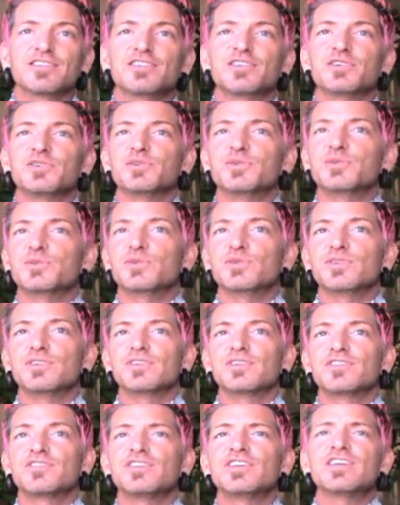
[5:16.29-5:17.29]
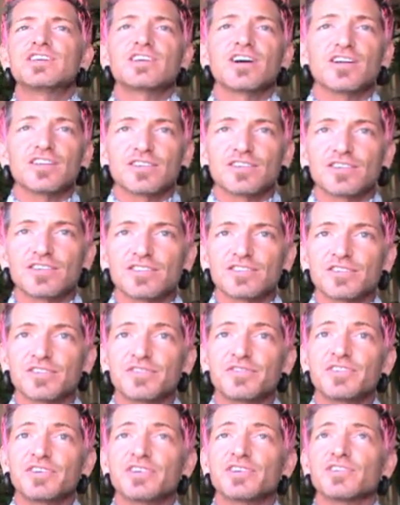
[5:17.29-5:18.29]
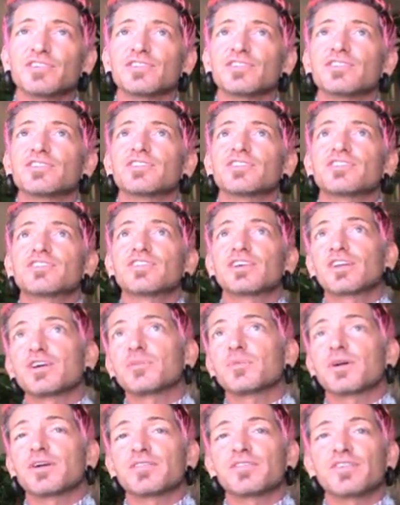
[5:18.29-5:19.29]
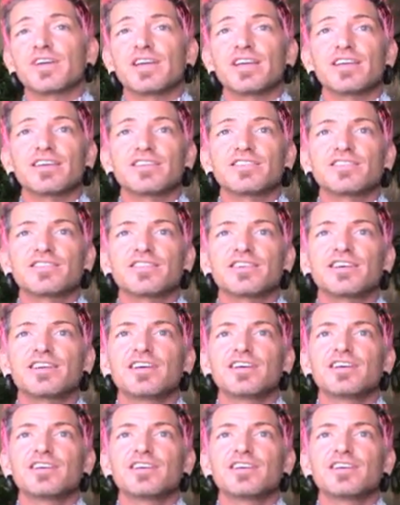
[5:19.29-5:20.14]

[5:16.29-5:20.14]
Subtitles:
to see colors, to feel the sun on my face,